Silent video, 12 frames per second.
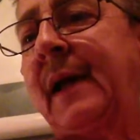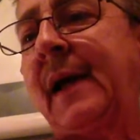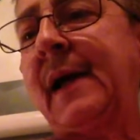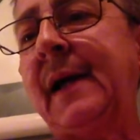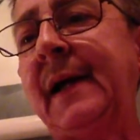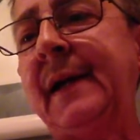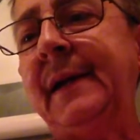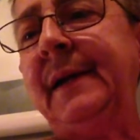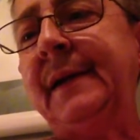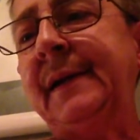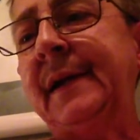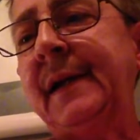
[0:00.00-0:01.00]
I
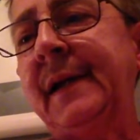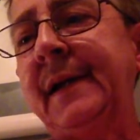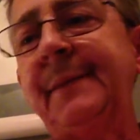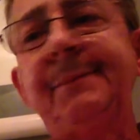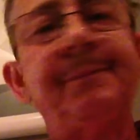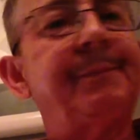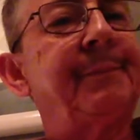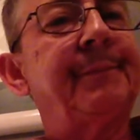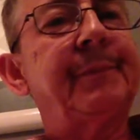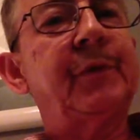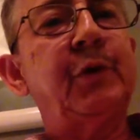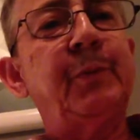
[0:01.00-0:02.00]
um,
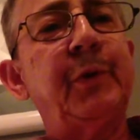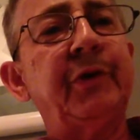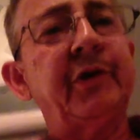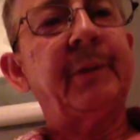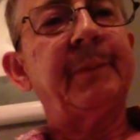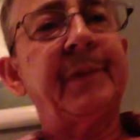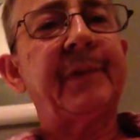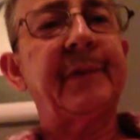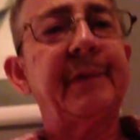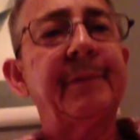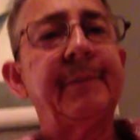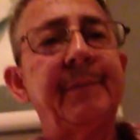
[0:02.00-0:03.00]
do push-ups.